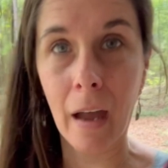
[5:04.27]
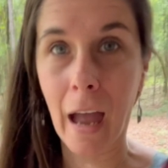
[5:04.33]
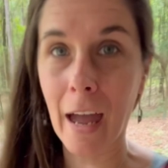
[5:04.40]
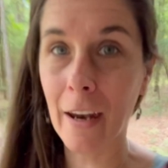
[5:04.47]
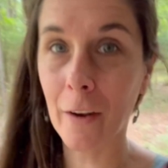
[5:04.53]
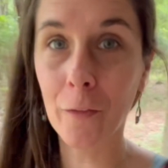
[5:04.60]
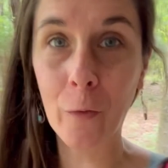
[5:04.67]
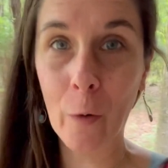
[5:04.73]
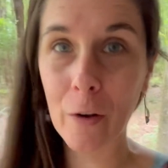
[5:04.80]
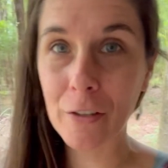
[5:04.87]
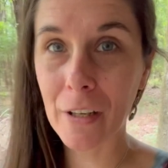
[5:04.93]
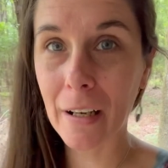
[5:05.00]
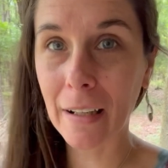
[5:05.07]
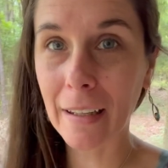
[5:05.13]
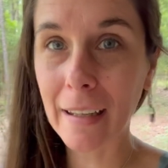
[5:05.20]
And
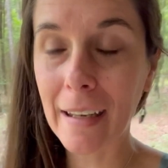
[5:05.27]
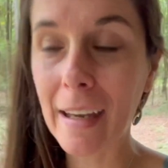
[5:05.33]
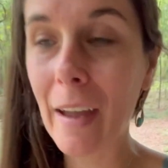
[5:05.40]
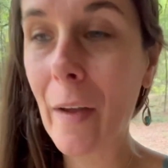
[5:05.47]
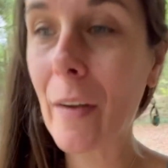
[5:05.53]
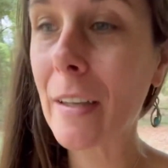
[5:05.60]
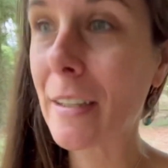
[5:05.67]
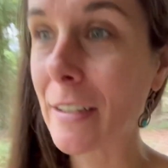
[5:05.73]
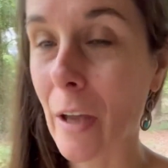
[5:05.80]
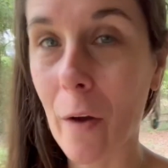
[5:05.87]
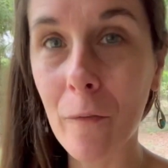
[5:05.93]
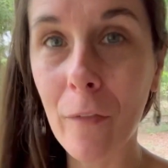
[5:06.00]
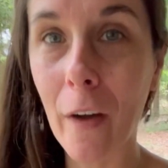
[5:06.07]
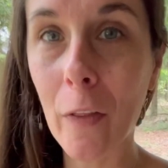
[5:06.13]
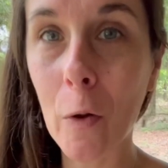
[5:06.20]
unfortunately,
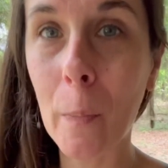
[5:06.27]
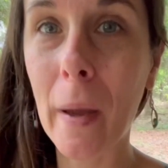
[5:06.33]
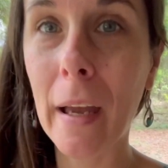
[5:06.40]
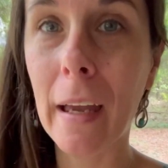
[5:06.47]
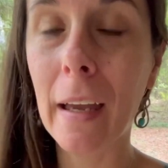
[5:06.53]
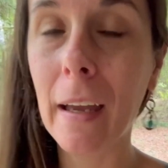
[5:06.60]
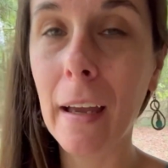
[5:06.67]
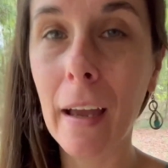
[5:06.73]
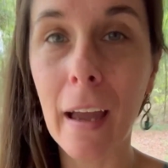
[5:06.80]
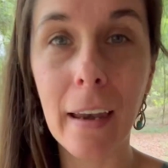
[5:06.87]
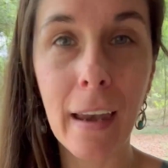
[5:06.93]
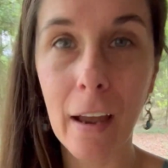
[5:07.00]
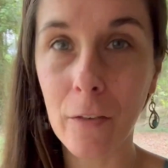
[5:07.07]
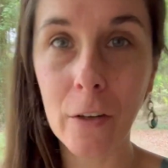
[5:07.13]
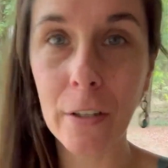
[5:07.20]
some feather picking
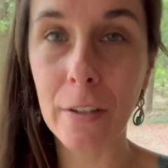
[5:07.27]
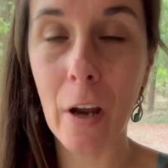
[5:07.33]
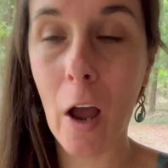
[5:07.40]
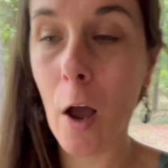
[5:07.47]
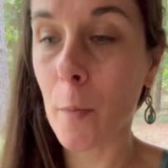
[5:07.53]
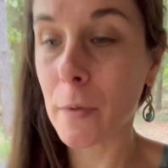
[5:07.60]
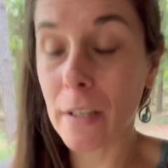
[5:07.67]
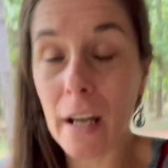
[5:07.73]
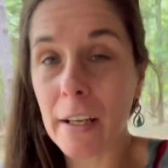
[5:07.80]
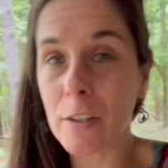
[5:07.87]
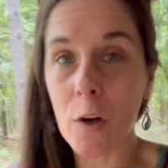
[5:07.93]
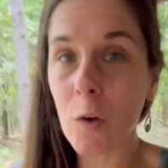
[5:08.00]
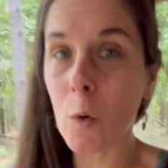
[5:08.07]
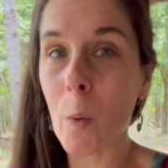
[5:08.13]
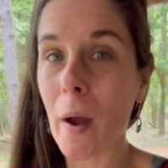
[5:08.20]
never stops, and I
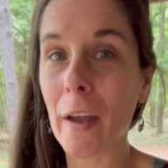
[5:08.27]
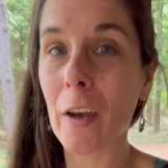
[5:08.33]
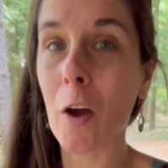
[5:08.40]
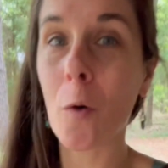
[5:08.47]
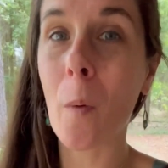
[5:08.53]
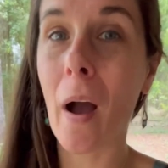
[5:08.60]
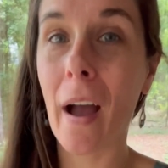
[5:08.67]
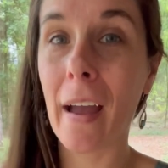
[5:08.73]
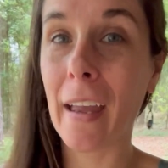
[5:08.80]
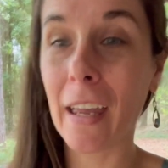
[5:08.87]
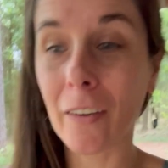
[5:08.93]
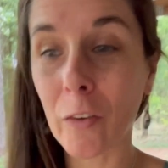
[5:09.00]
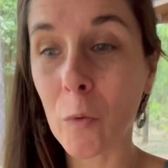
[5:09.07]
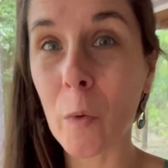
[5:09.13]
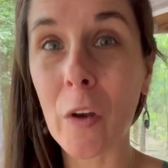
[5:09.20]
don't quite know why.
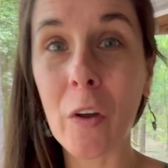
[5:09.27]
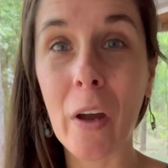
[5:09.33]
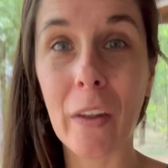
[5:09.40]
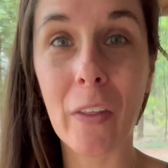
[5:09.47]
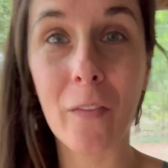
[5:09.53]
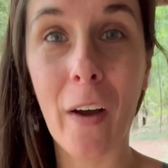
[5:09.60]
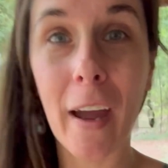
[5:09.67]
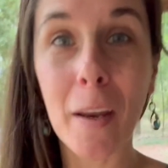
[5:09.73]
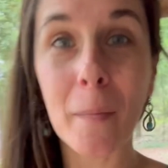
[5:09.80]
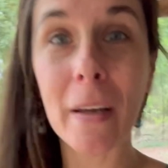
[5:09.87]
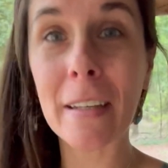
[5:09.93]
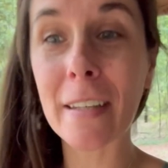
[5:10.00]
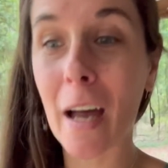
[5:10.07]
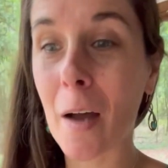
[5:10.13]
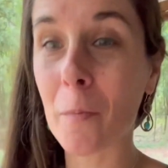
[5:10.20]
Even when you get the
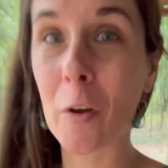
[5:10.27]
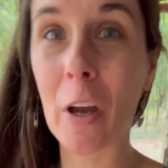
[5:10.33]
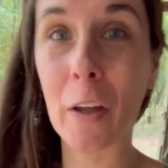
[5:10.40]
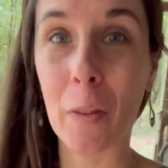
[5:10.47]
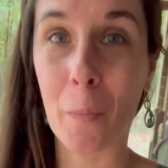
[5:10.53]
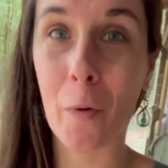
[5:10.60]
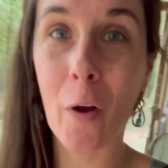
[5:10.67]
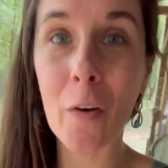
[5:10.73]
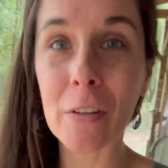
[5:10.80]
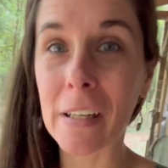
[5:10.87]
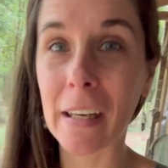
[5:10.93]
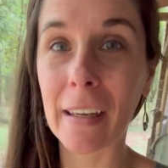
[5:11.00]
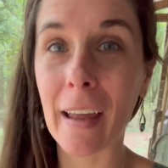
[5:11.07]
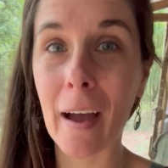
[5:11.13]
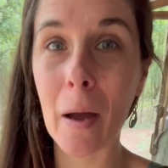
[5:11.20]
vitamins up, you get the
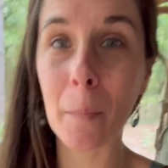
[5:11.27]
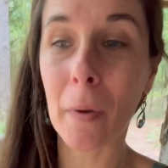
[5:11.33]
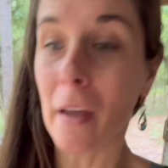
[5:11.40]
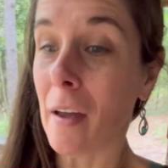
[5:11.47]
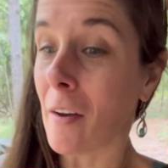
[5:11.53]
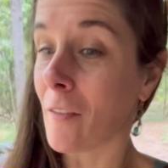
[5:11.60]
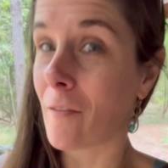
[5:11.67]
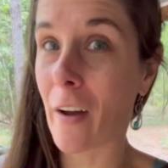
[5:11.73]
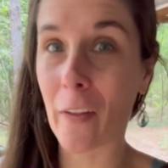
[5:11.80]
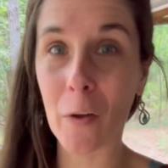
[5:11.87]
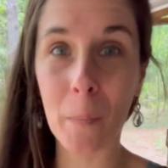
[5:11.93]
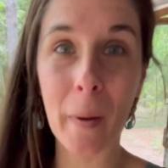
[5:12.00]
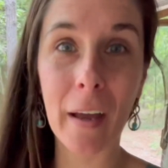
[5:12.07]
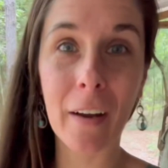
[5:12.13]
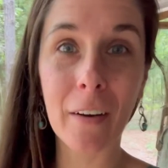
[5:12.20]
protein up,
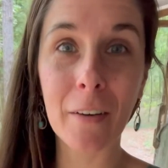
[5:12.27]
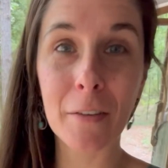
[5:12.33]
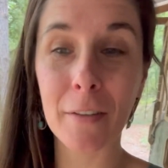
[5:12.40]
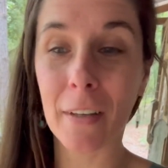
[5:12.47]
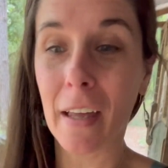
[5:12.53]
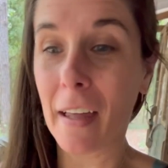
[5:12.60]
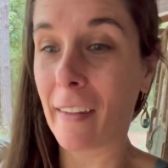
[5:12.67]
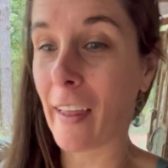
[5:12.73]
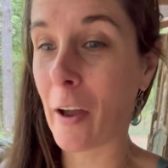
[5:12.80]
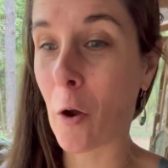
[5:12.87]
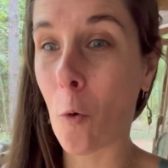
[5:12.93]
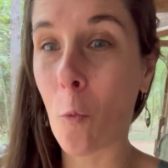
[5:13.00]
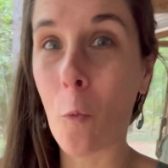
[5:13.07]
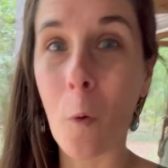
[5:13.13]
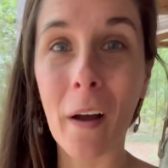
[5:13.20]
feather pickers, like
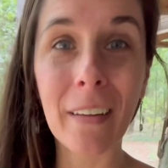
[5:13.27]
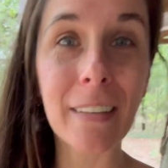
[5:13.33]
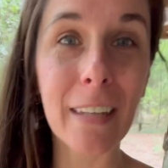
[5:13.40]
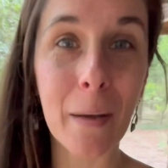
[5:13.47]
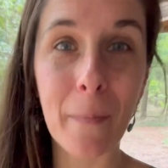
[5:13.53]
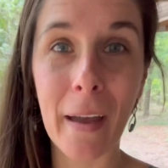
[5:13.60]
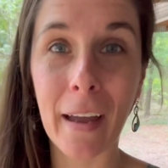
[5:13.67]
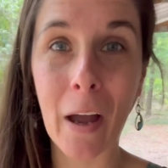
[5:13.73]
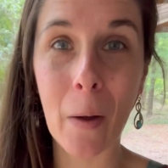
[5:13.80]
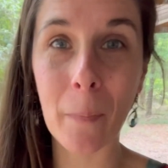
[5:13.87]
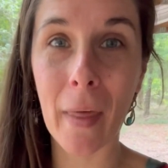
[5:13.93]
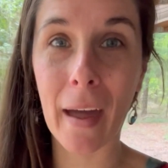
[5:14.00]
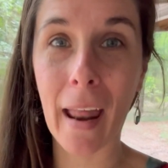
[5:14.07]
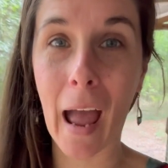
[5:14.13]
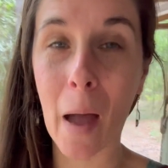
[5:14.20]
once they pick up
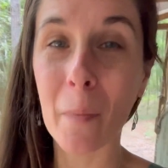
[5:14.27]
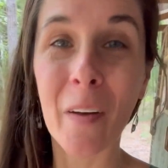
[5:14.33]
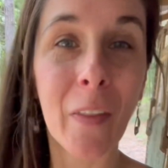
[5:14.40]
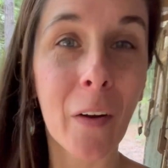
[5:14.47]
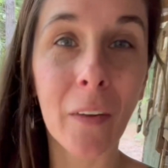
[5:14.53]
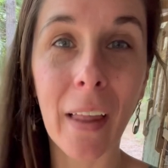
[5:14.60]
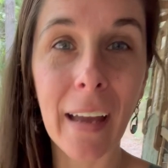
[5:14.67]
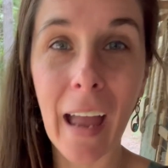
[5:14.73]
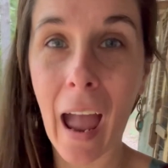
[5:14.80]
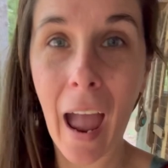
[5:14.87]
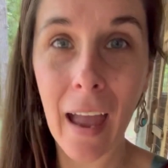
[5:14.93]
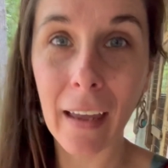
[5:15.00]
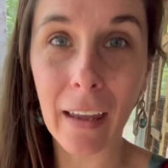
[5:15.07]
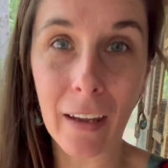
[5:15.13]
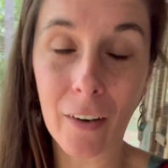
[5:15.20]
that habit, they're like
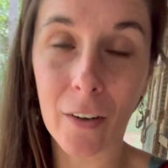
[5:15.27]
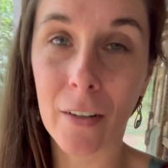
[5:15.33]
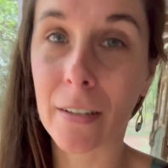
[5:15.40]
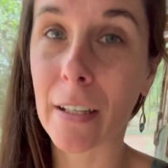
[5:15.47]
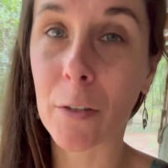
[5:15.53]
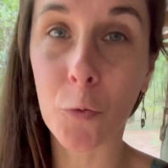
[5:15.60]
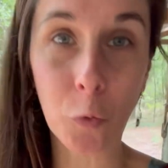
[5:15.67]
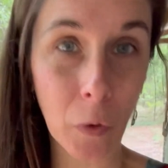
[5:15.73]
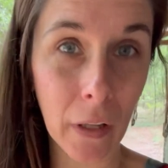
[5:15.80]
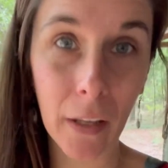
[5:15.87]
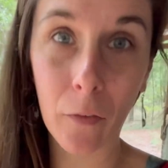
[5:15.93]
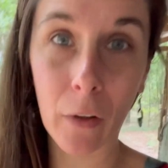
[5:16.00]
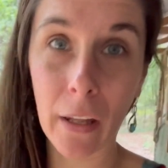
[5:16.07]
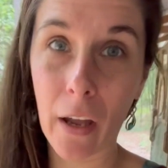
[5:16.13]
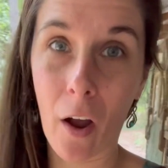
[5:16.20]
egg eaters. It's
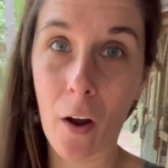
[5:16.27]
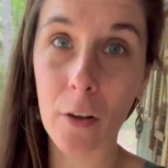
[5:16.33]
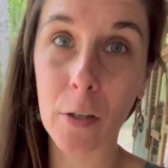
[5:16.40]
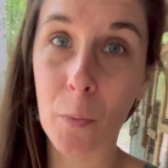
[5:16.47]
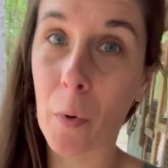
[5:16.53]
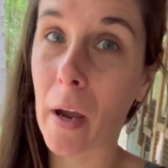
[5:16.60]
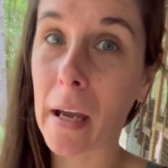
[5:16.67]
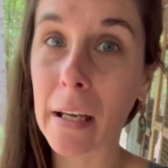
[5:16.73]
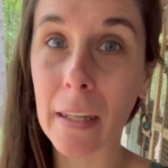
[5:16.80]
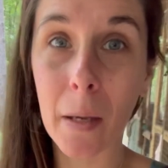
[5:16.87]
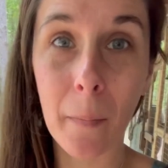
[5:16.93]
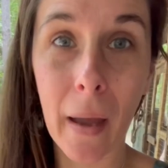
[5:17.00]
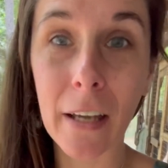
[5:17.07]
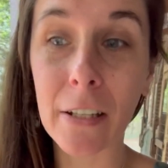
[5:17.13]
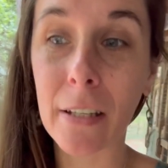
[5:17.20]
really, really hard to break, and they
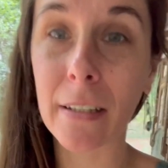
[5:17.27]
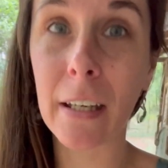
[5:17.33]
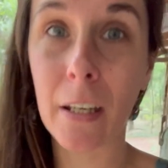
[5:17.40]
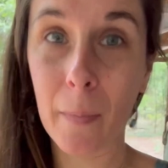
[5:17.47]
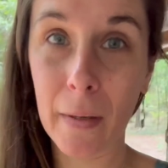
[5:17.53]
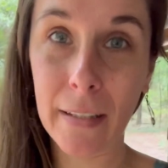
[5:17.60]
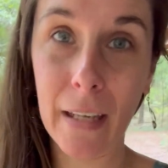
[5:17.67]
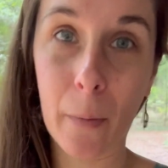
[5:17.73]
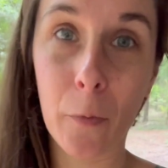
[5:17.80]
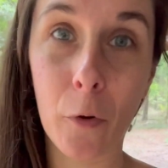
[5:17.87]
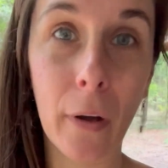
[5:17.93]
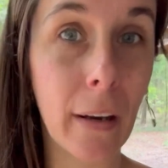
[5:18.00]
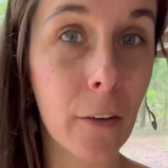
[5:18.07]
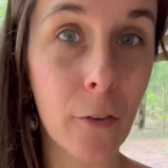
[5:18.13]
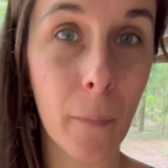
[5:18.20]
may just need to be
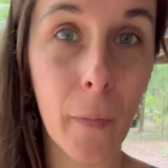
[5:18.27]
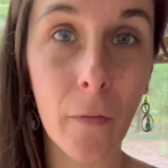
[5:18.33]
separated from the